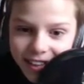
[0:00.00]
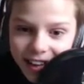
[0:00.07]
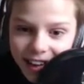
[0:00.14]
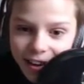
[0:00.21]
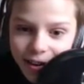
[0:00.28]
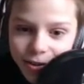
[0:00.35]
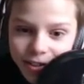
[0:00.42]
There's
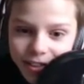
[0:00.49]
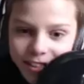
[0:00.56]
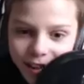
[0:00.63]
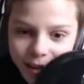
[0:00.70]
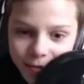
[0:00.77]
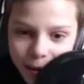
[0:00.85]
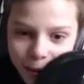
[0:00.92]
a cloud
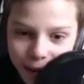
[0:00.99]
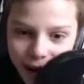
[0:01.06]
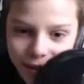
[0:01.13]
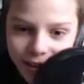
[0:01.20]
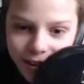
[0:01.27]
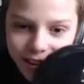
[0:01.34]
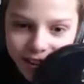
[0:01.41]
inside my
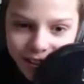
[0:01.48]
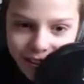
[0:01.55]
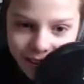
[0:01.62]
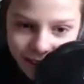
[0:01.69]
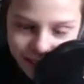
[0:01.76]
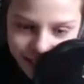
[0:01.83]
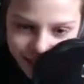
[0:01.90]
balcony.